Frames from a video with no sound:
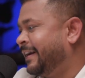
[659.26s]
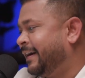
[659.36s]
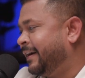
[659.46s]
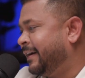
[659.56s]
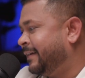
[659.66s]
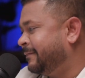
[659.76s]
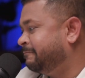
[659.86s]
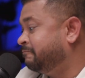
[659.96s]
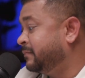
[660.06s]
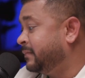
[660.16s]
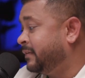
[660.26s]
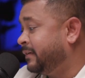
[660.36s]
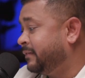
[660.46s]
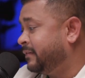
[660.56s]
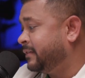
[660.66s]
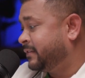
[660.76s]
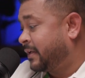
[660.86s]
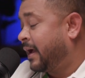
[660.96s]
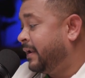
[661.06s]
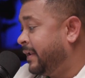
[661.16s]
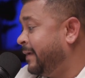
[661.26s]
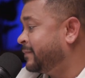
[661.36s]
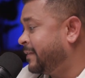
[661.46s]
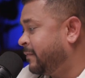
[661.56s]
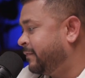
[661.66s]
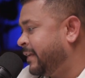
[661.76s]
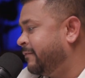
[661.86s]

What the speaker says: I'll name some of